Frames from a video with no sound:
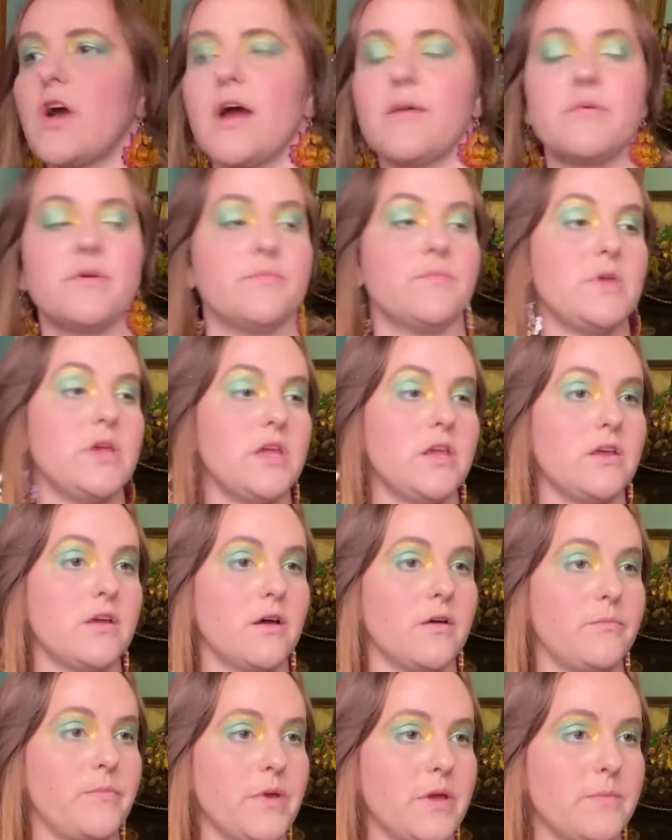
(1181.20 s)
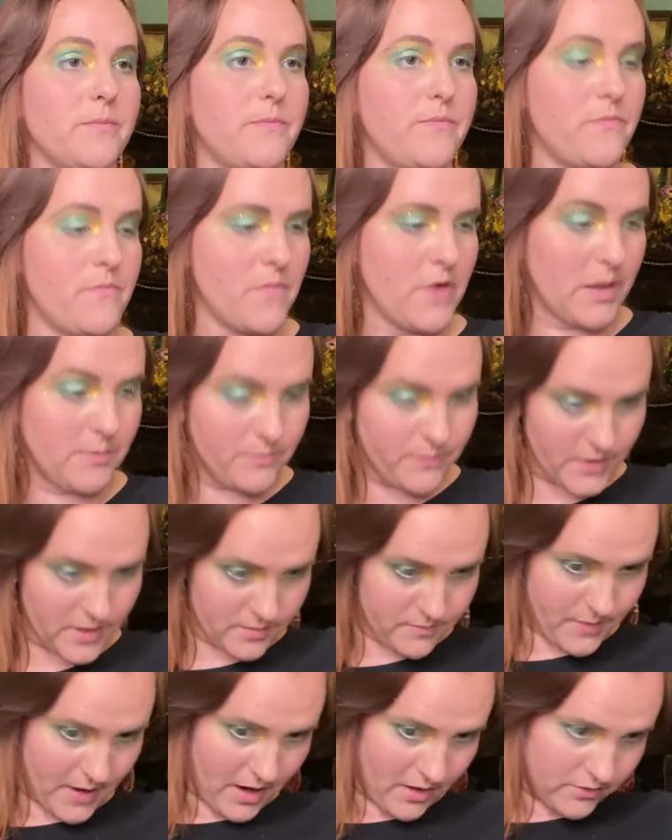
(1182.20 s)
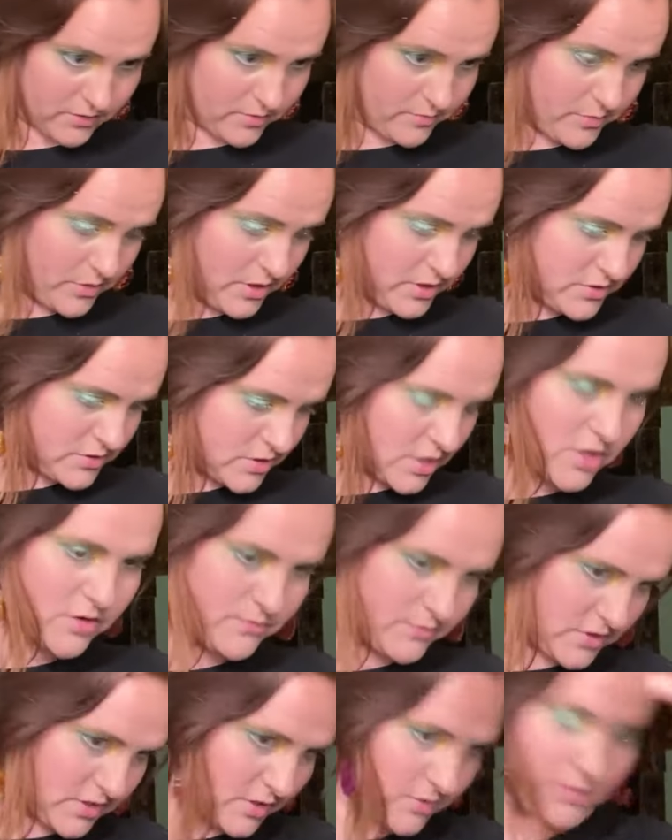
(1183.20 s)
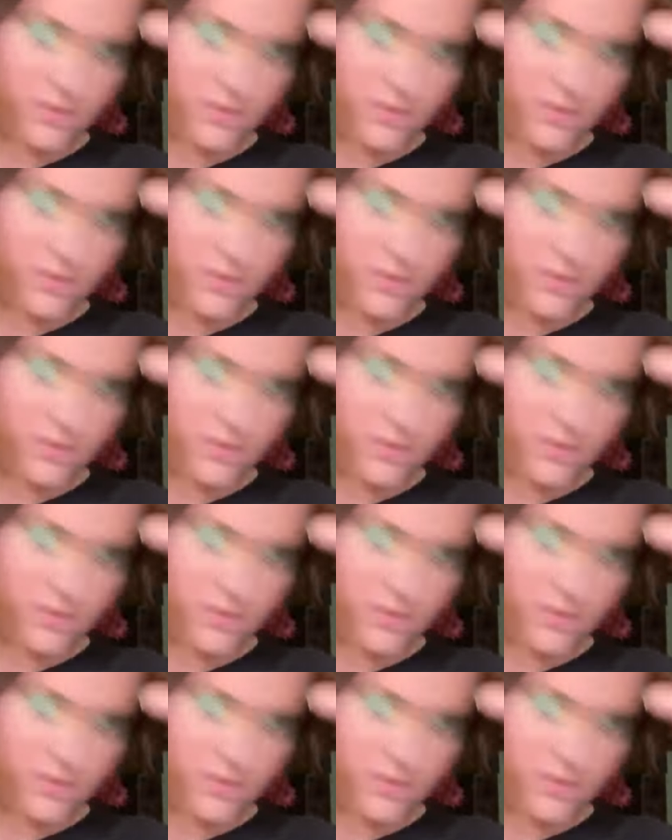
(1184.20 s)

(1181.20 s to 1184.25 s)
grabbing me my big powder brush? Oh, you